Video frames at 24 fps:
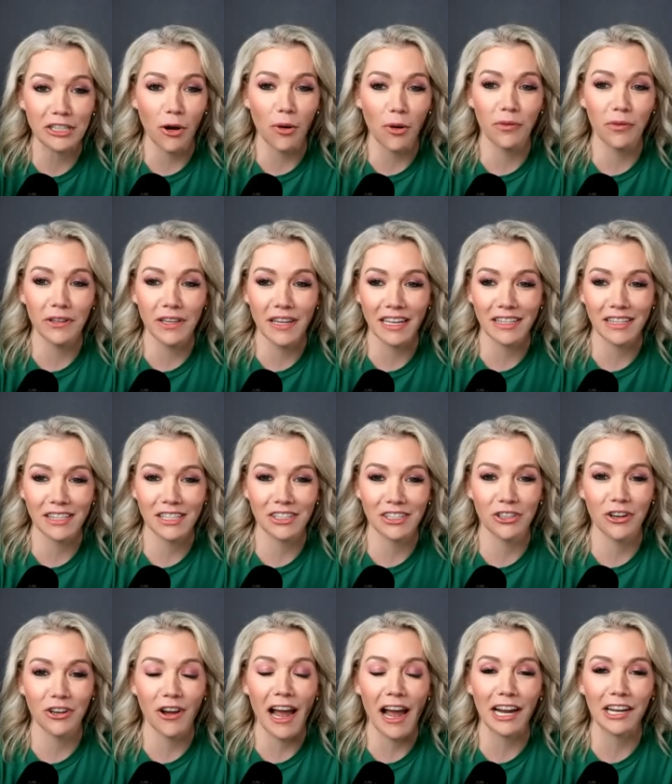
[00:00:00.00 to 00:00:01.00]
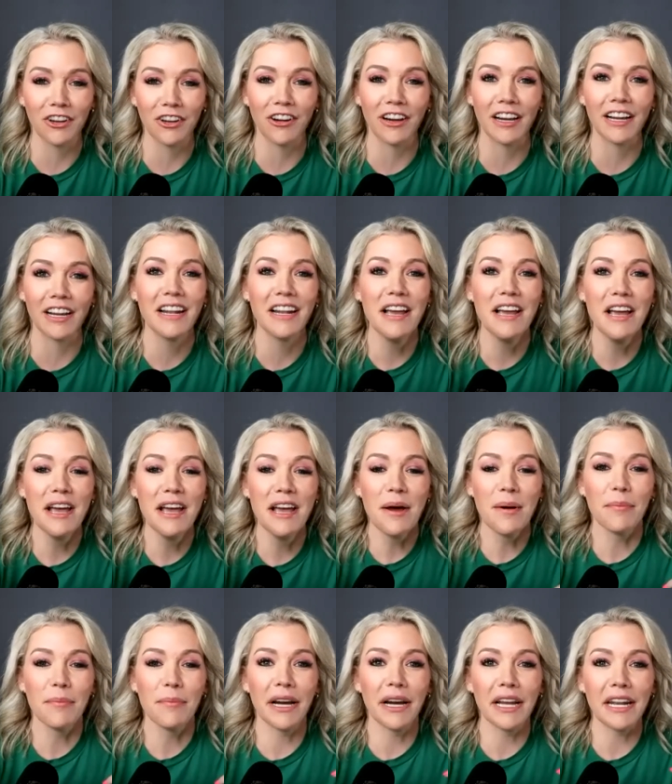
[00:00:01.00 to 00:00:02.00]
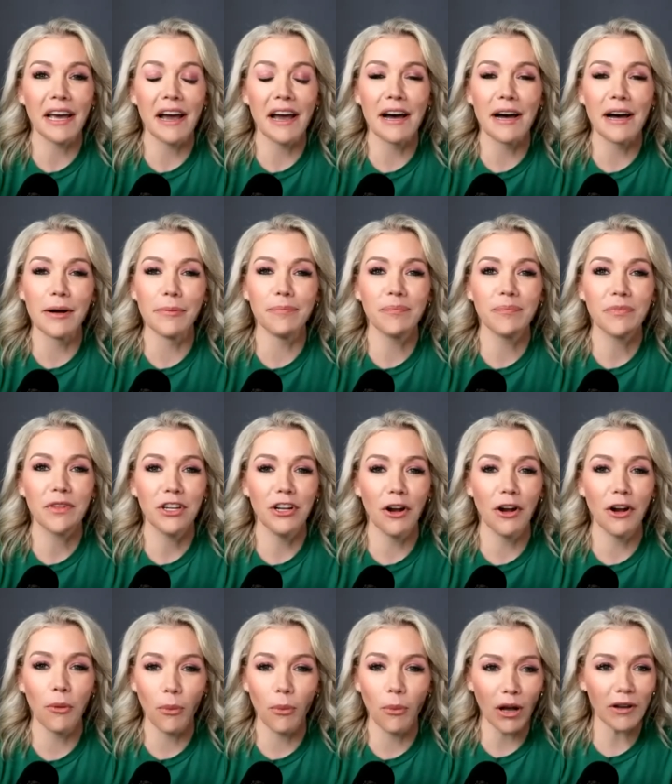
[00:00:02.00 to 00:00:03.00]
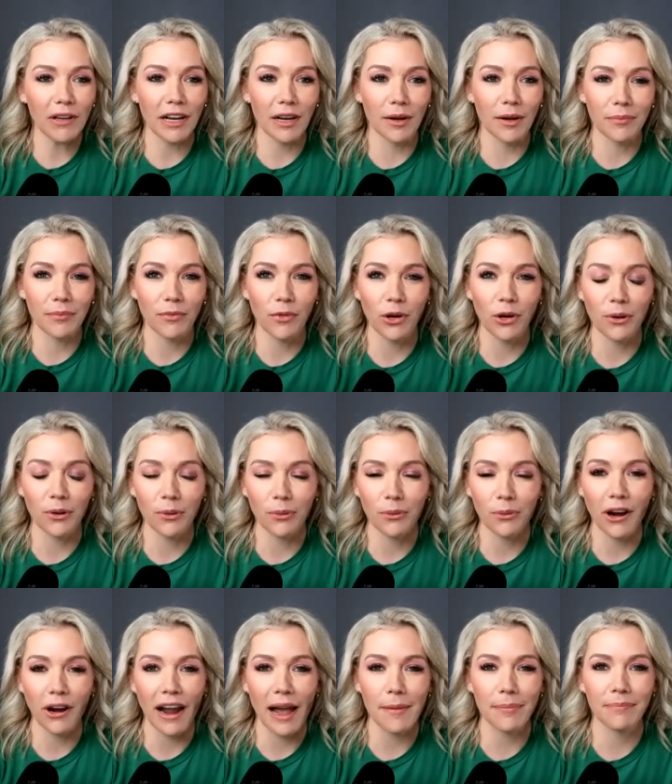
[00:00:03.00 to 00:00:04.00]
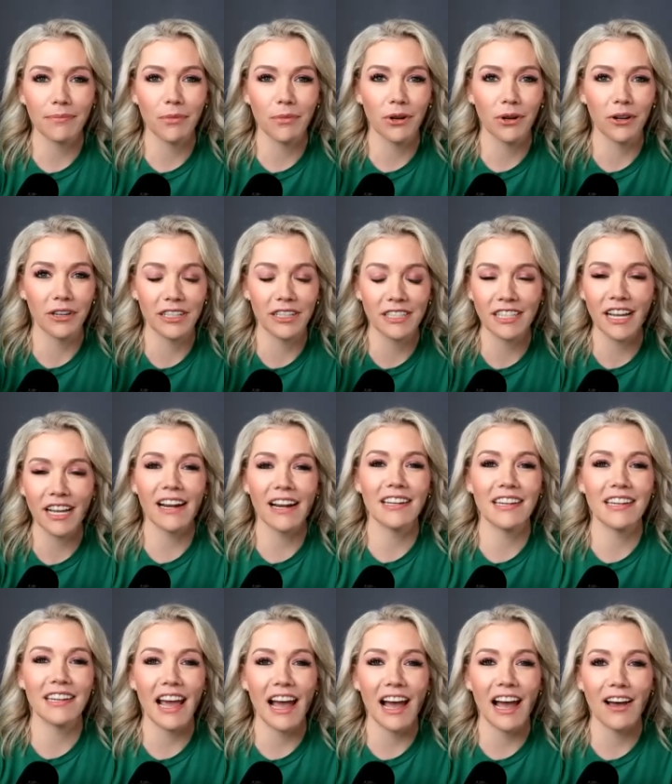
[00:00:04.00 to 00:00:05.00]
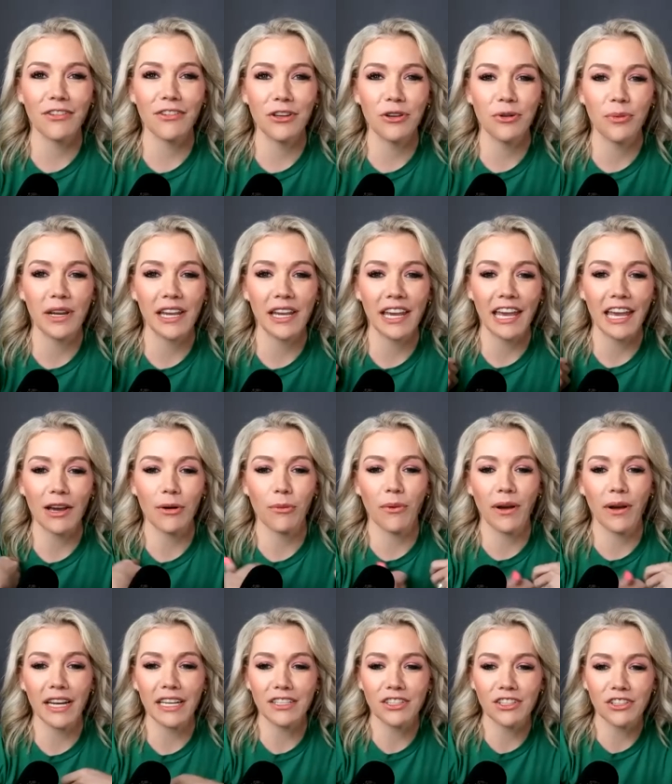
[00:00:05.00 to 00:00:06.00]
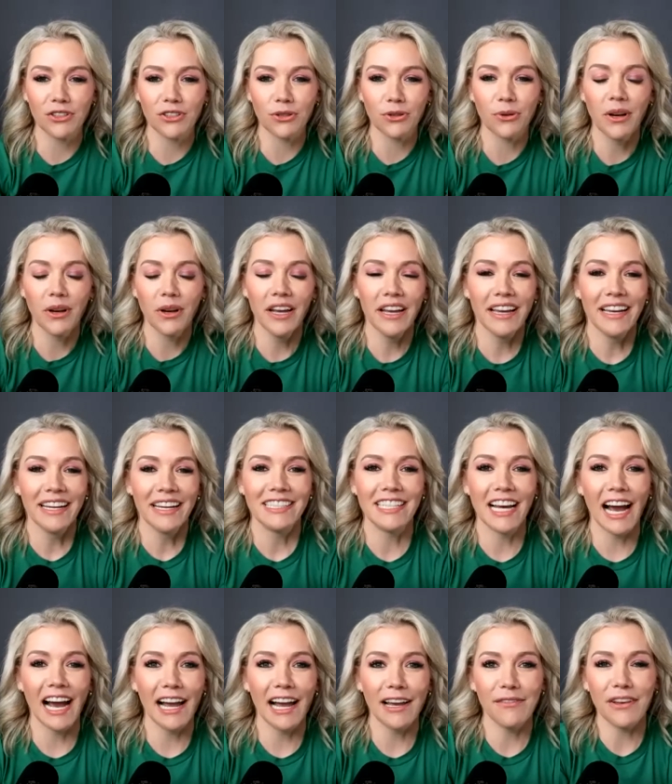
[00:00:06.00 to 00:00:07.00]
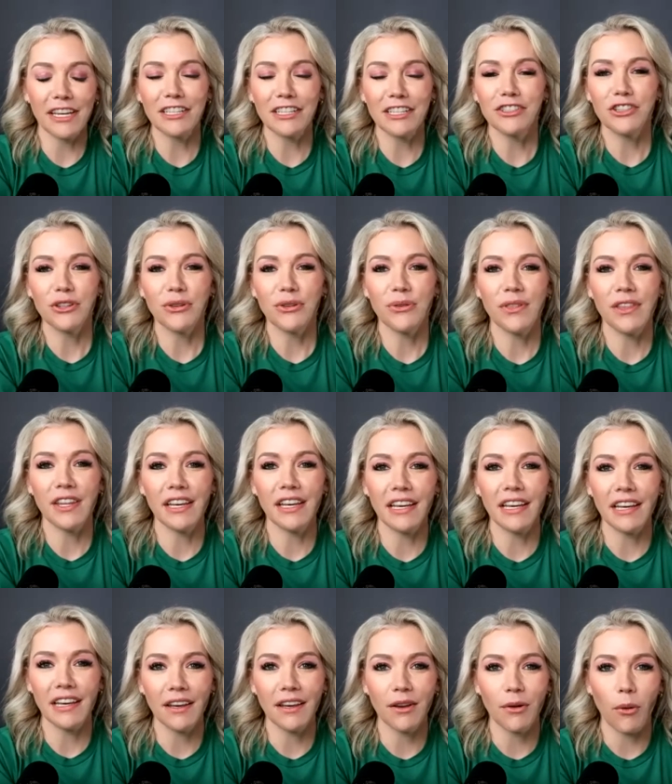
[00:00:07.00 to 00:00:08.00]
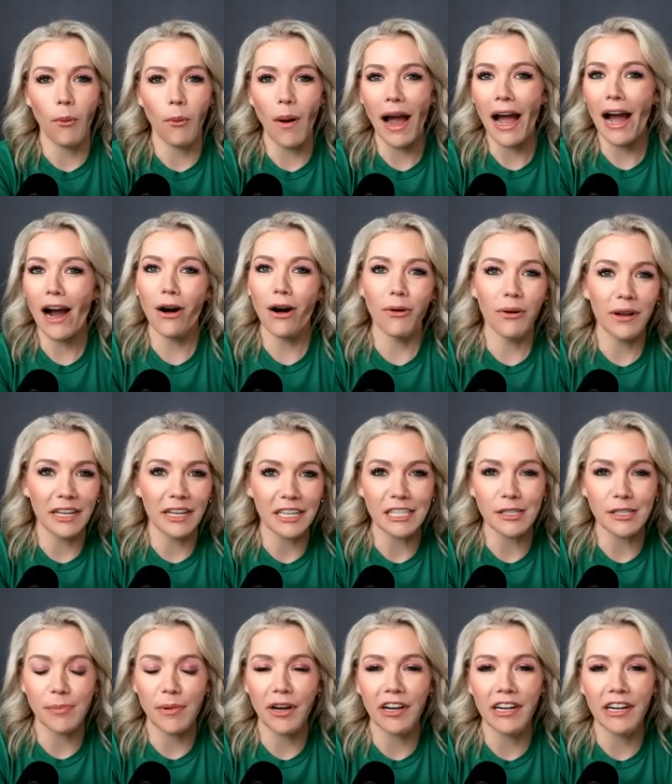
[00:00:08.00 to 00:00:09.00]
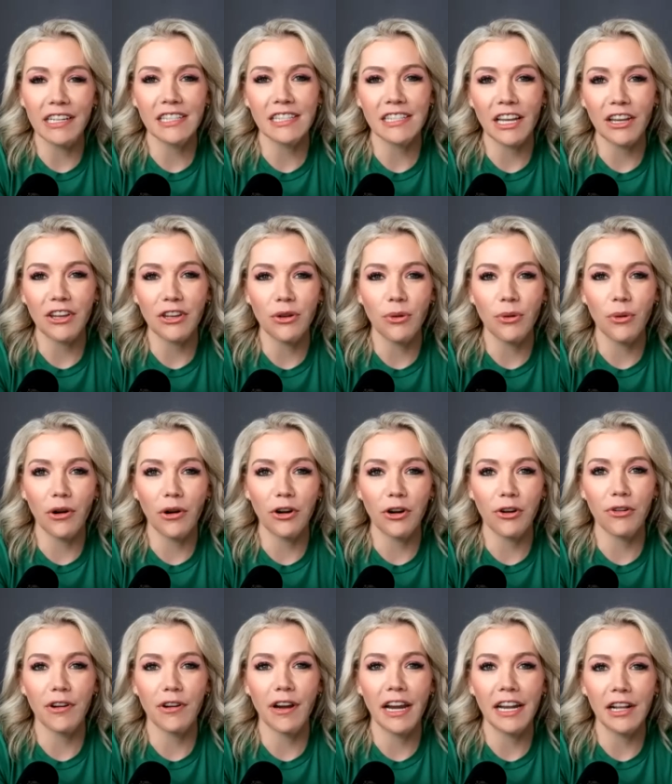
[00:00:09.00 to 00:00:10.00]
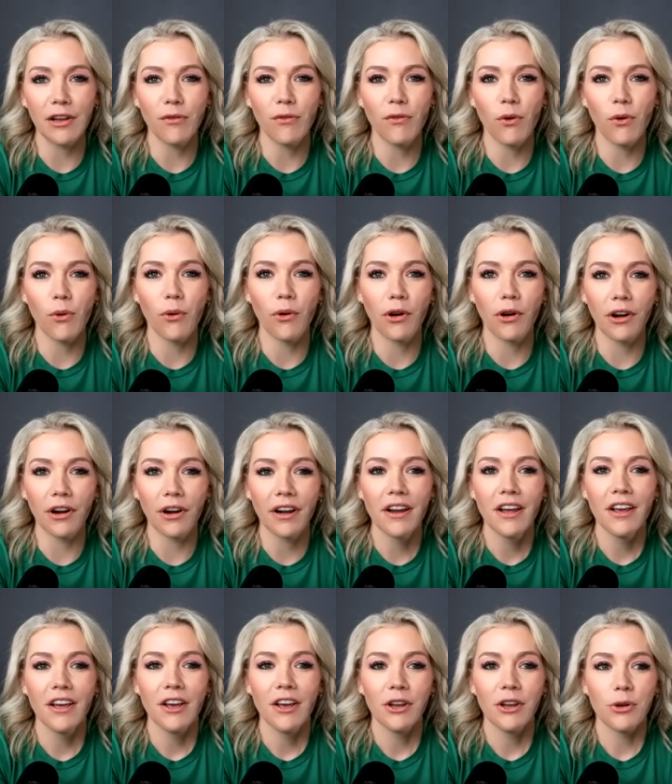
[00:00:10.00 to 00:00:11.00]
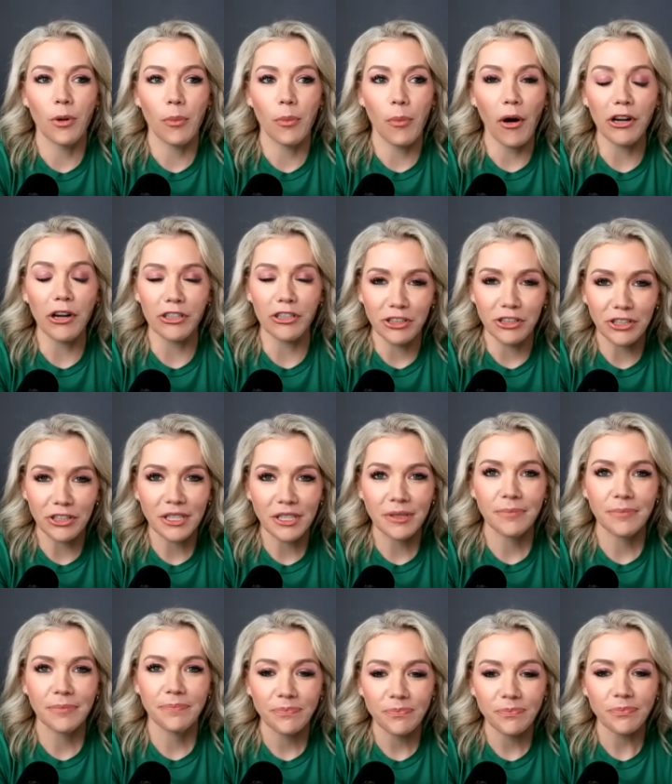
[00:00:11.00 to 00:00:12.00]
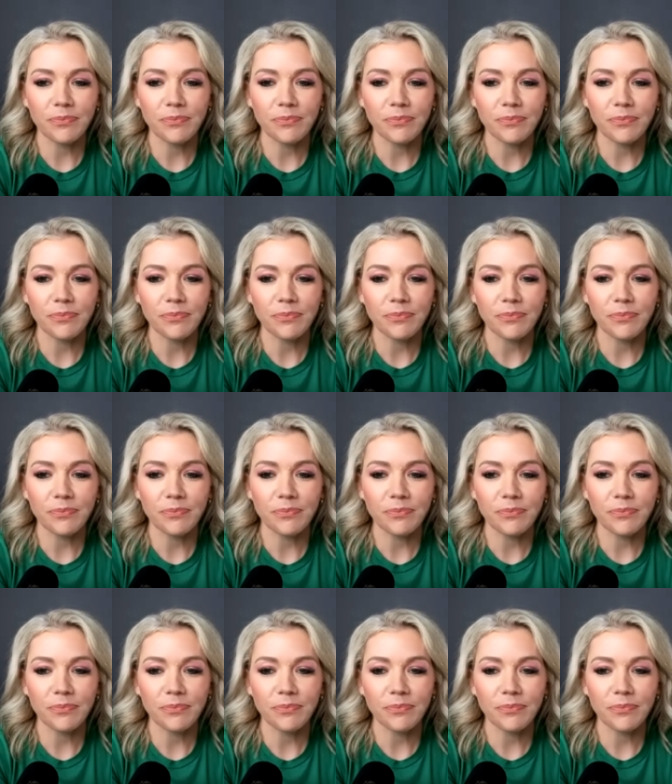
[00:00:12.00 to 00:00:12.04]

So hopefully that's still accurate. But oh, um, you know, welcome. We're we're hap- we're excited to have you, and we can't wait to dive into the wow experience that you are creating for your partners.